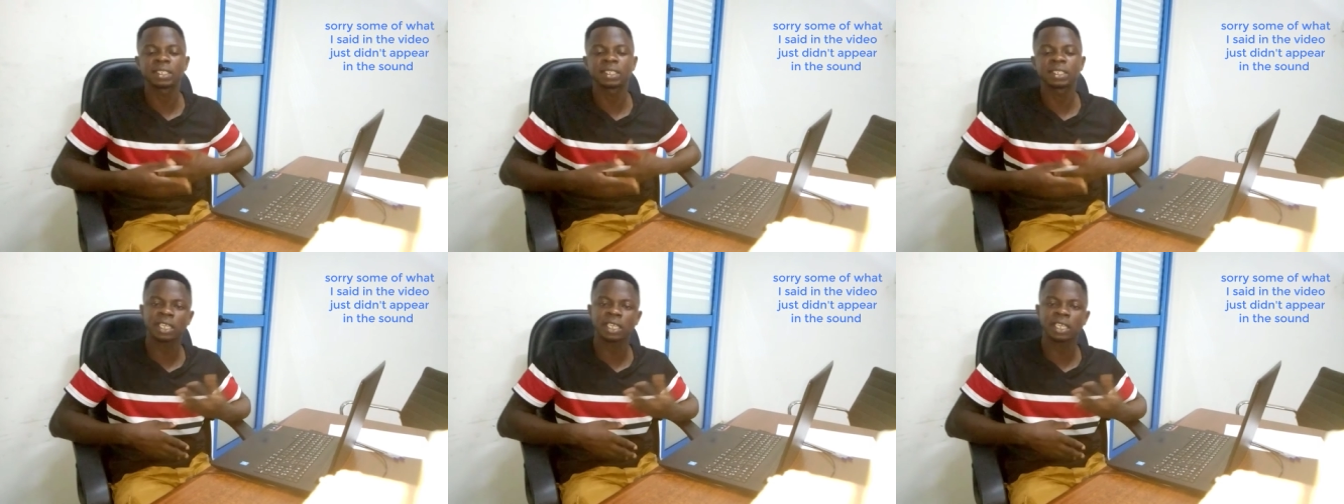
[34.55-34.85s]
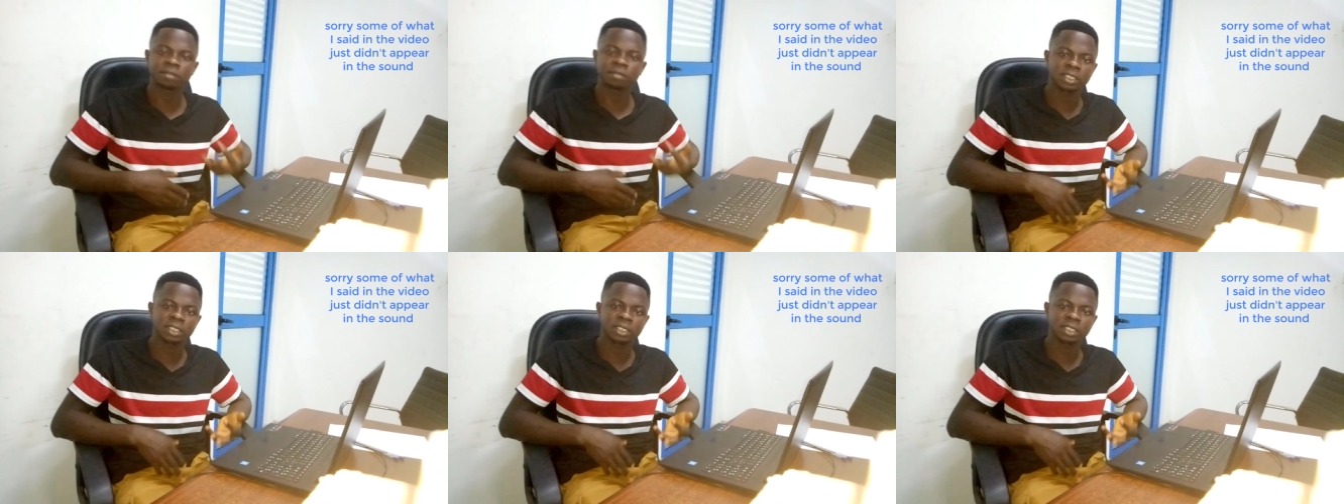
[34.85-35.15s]
I
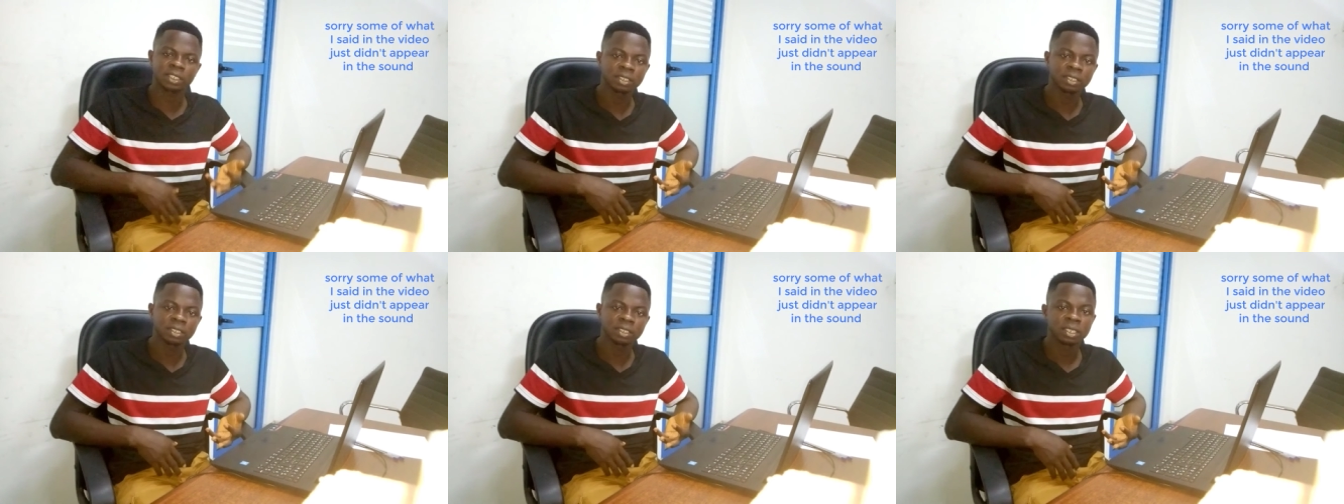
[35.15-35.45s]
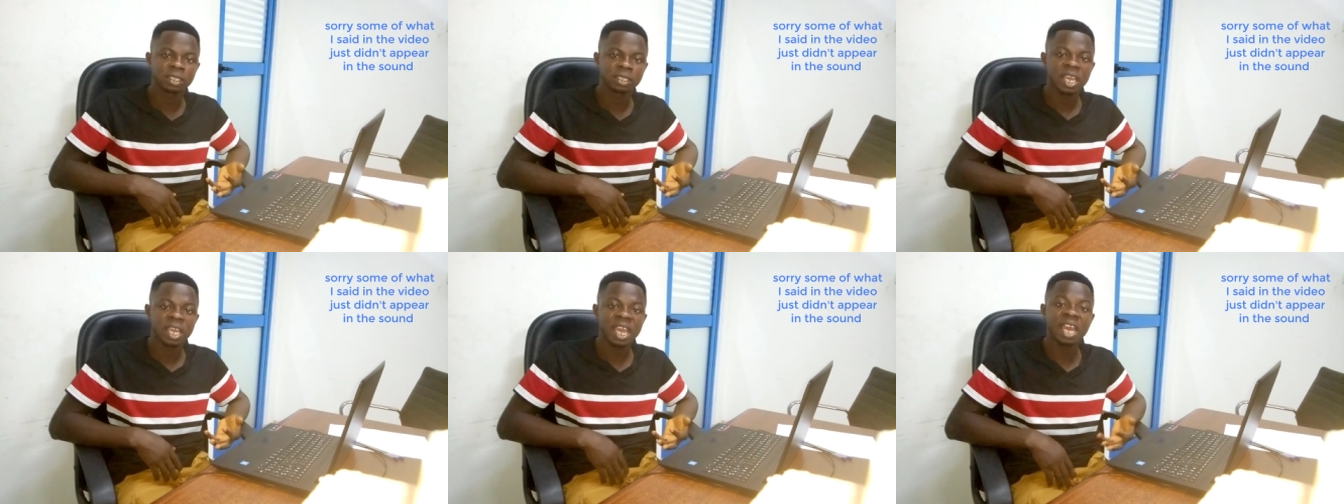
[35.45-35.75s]
have
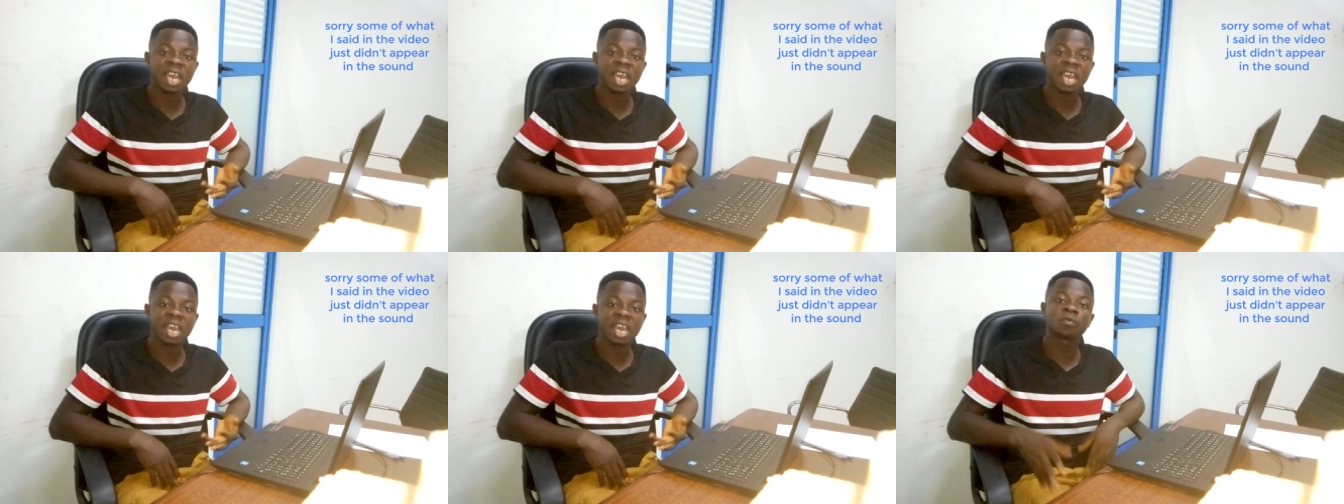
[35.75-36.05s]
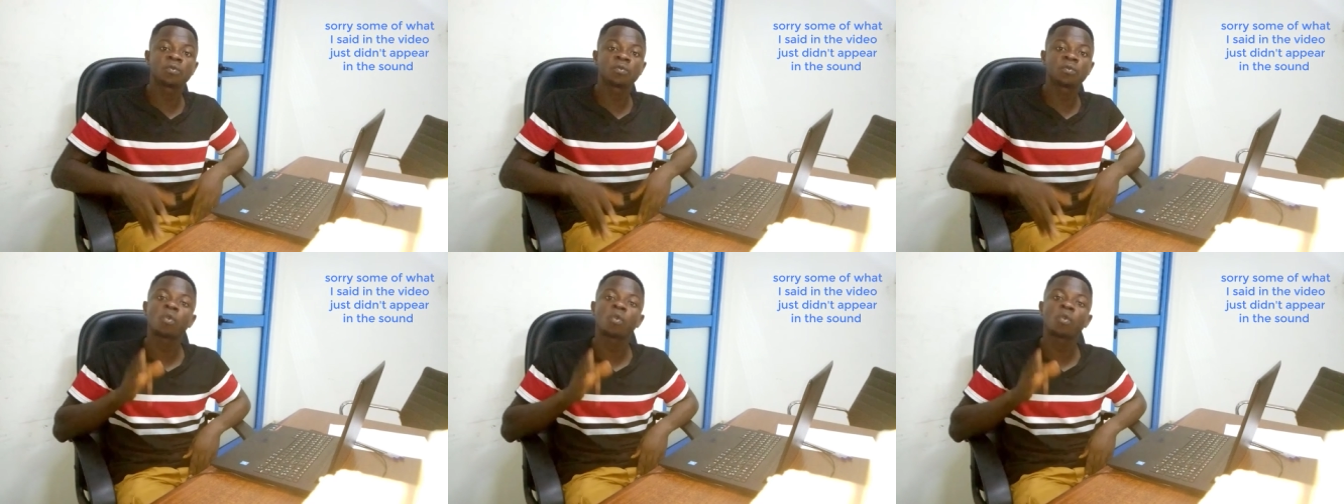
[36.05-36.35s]

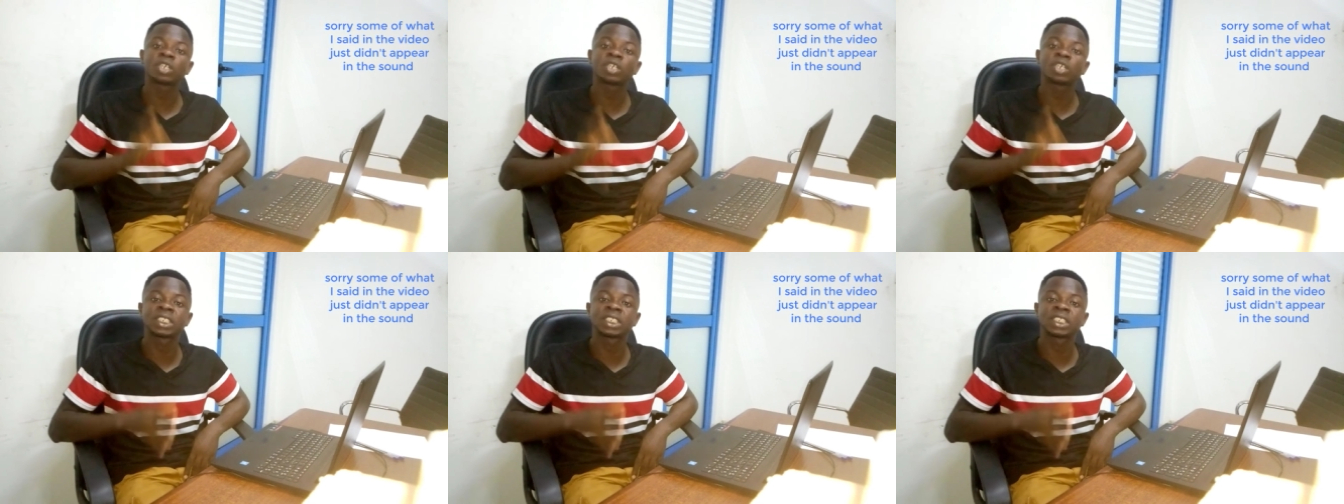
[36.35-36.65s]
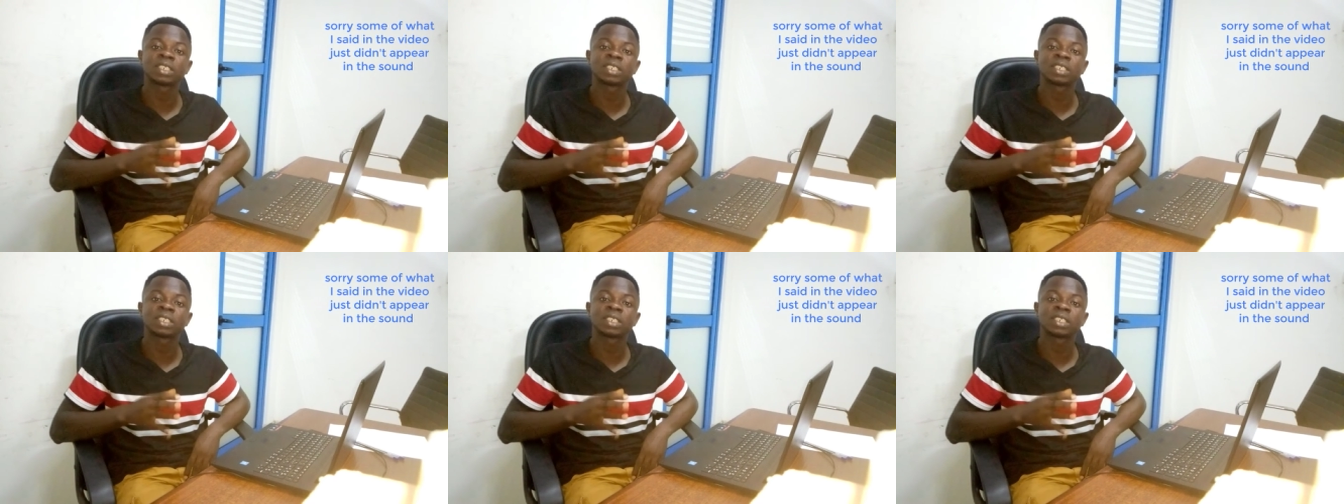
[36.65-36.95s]
watched many videos.